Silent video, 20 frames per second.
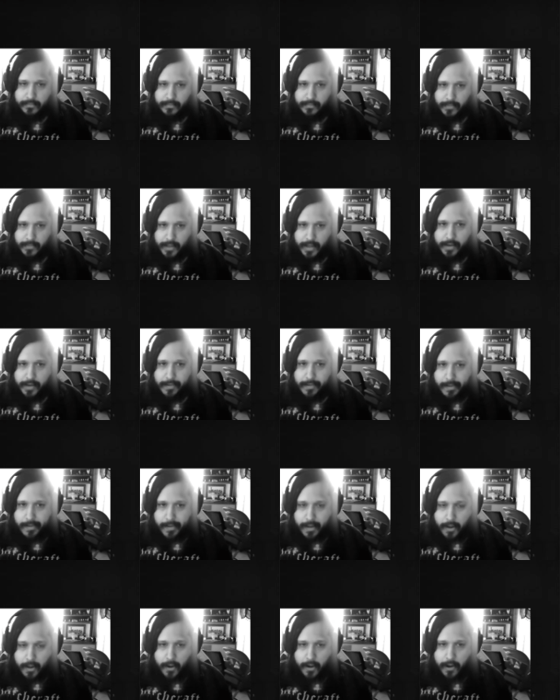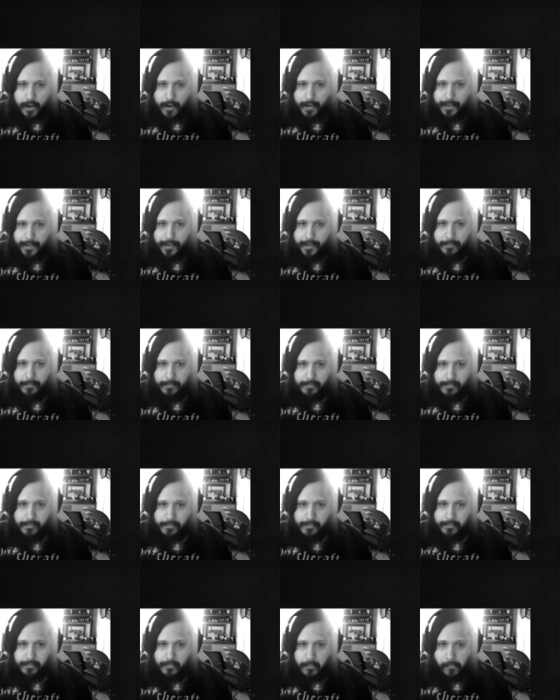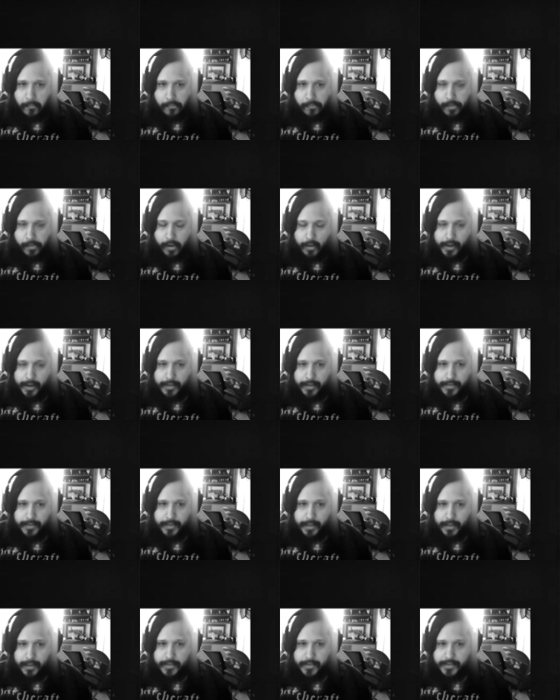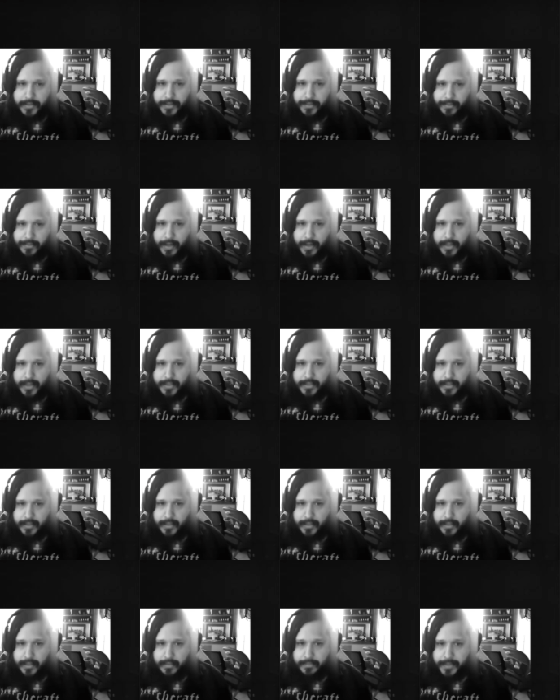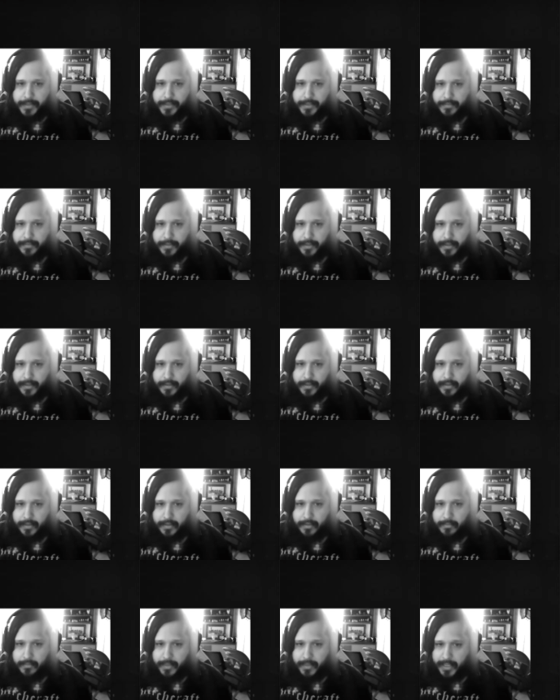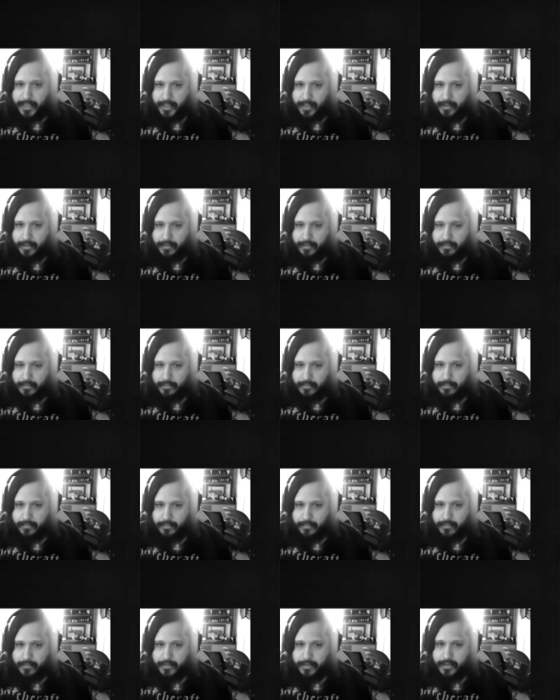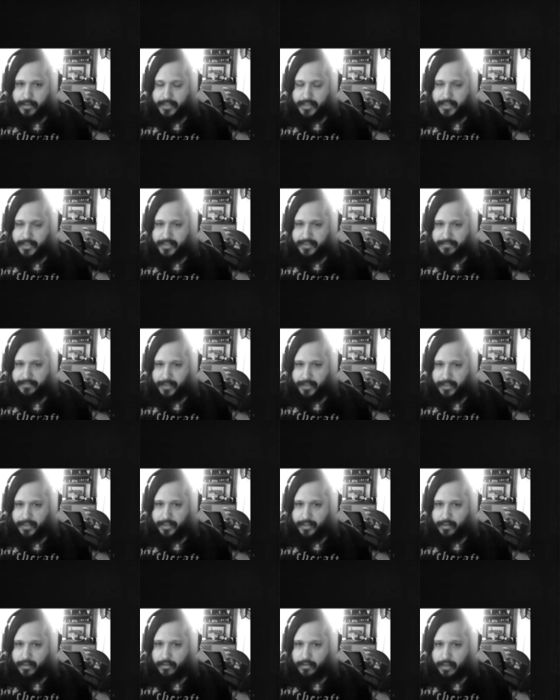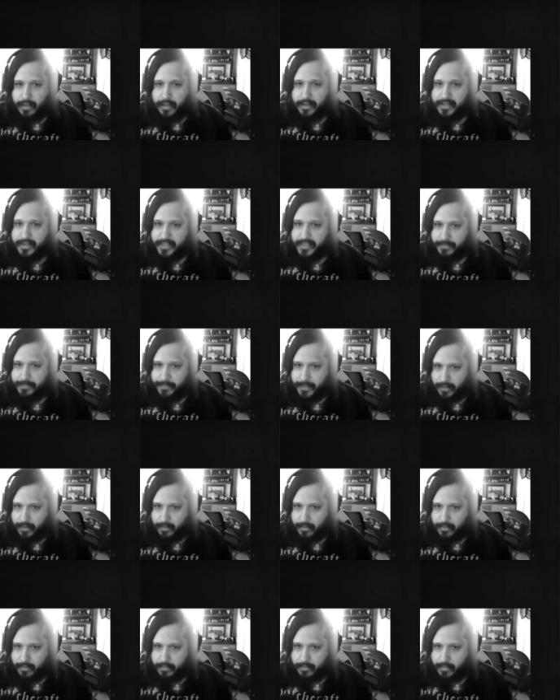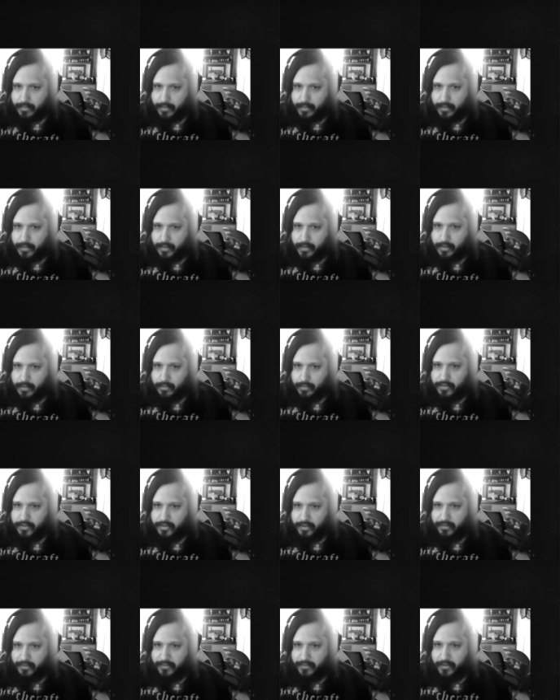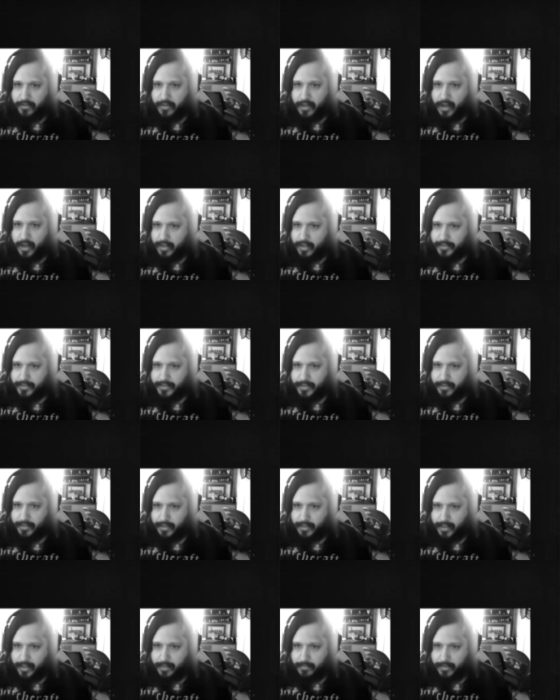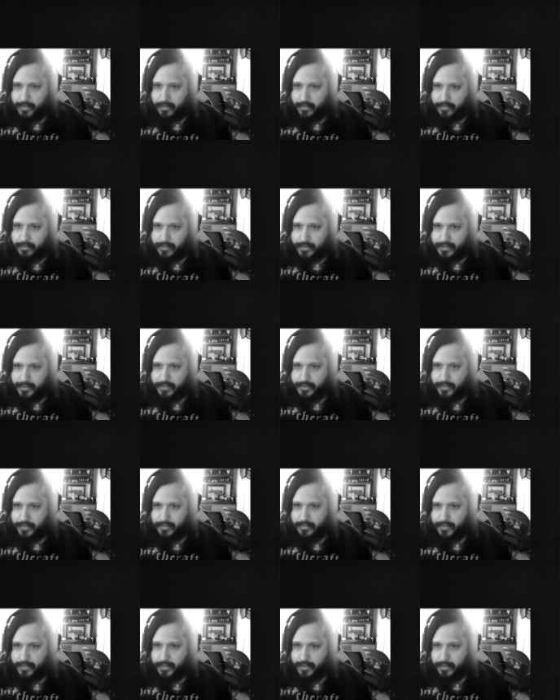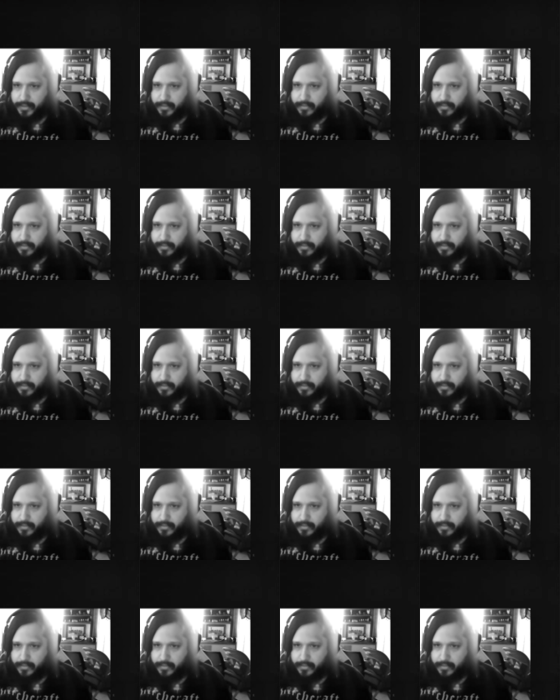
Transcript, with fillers: Got it. Um, yeah. All right. Uh, do you oscillate between meaning or a sense of meaning and despair, or do you feel constantly empty or disassociated?